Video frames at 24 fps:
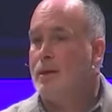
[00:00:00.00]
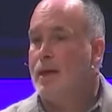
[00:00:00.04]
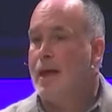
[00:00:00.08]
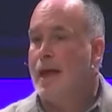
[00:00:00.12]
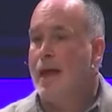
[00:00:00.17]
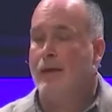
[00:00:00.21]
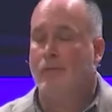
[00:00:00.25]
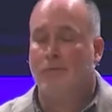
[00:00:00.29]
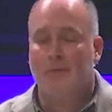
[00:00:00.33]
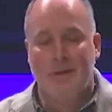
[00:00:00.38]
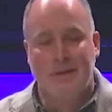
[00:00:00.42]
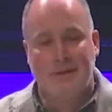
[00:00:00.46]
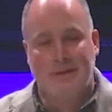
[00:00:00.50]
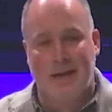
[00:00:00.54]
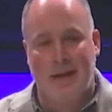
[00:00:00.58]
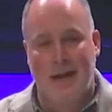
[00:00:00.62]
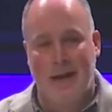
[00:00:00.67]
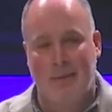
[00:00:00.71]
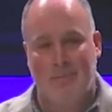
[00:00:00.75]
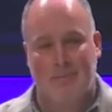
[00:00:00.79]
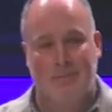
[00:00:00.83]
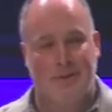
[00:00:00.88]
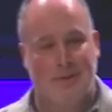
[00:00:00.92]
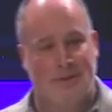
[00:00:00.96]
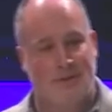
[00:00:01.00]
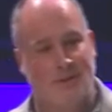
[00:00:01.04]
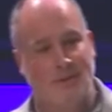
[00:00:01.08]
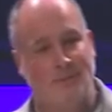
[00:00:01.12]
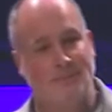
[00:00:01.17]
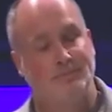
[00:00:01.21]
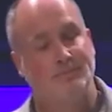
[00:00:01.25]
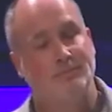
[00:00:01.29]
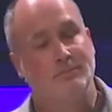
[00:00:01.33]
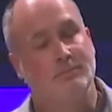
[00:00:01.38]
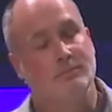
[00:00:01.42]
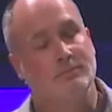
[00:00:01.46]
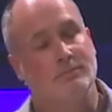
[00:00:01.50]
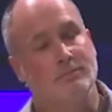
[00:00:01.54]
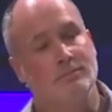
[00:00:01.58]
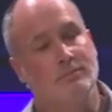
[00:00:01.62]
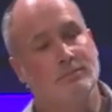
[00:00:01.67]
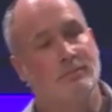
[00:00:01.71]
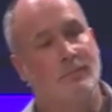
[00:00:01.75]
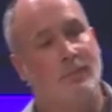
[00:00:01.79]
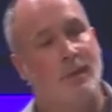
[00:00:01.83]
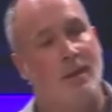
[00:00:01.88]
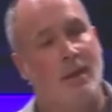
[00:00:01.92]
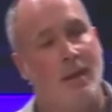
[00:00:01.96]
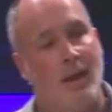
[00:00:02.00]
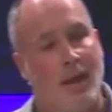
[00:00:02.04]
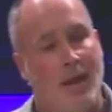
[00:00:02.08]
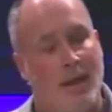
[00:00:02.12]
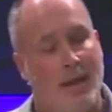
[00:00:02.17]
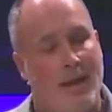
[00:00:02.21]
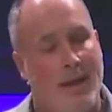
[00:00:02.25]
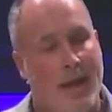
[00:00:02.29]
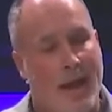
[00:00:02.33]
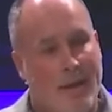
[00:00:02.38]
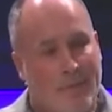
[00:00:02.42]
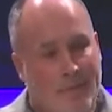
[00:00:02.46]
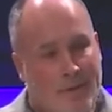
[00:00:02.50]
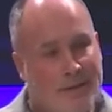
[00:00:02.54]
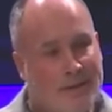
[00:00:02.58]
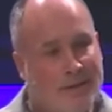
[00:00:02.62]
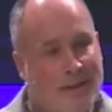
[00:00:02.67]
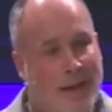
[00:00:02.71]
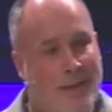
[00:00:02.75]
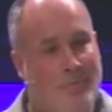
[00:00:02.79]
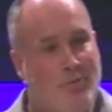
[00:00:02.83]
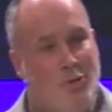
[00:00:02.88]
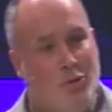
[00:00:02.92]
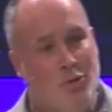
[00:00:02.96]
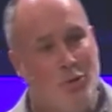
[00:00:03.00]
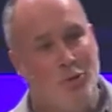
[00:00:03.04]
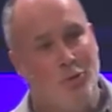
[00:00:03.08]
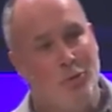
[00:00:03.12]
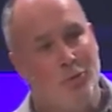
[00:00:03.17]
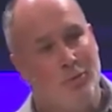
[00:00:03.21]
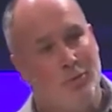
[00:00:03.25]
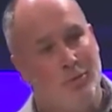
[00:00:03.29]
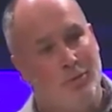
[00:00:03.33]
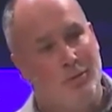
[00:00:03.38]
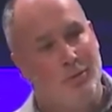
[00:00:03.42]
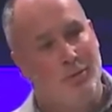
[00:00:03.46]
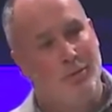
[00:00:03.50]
Every time, listen, every time you